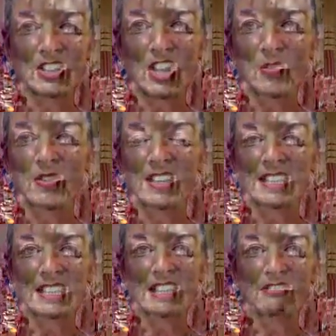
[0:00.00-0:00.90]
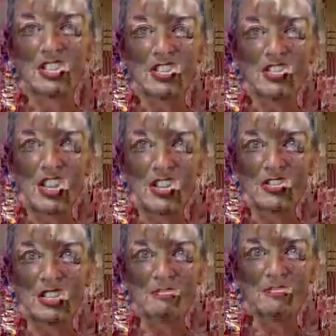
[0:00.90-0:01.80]
go with this. If you know
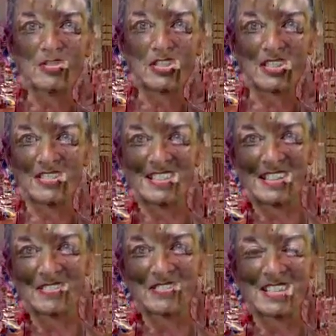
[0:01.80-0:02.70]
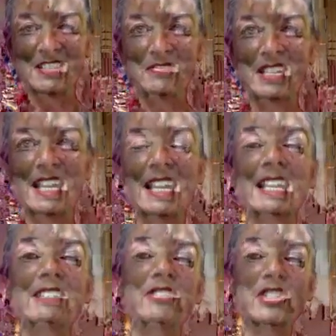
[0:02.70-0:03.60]
them, do them with me. And
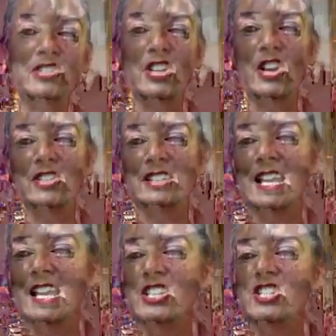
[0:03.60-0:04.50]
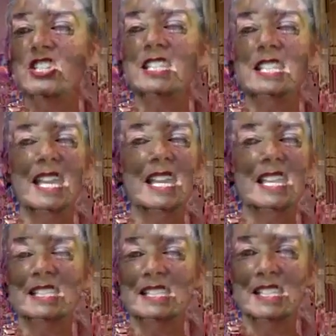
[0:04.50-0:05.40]
if you don't, just hear
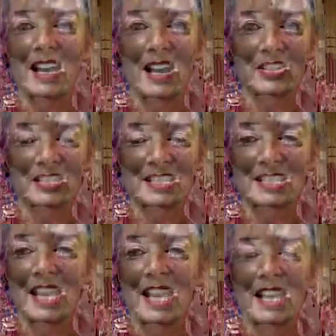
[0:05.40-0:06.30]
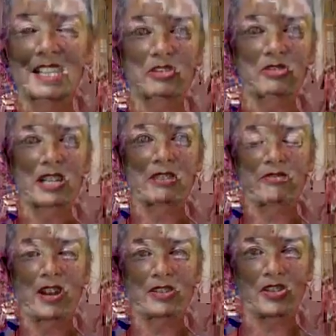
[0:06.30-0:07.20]
the sounds. It's really
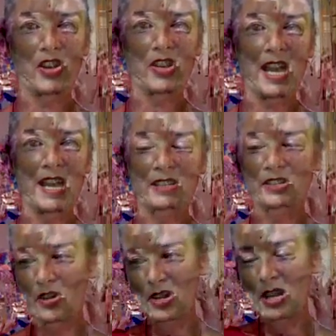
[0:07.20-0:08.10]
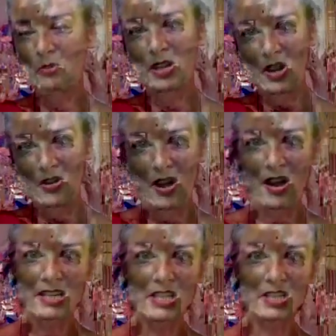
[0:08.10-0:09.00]
fun. Okay, so here we go.
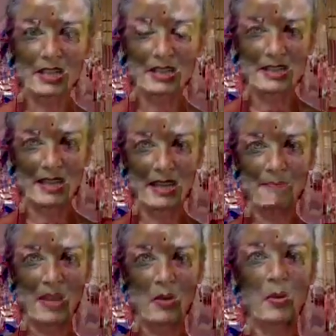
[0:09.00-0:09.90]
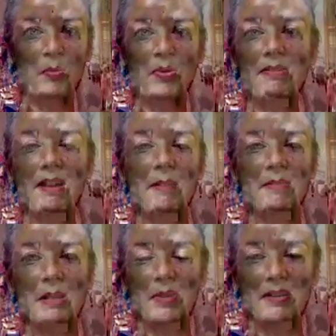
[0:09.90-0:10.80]
Adi Shakti. We bring the arms
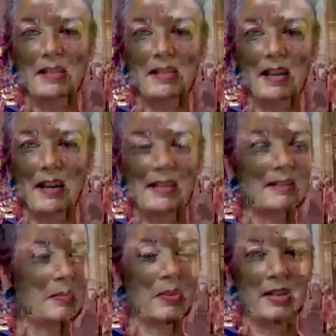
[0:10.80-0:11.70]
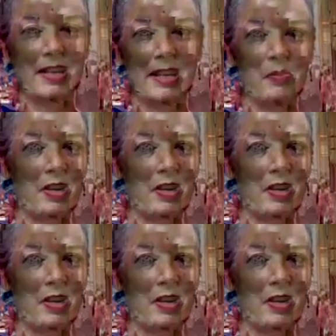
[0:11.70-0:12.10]
up by the sides of the body and we're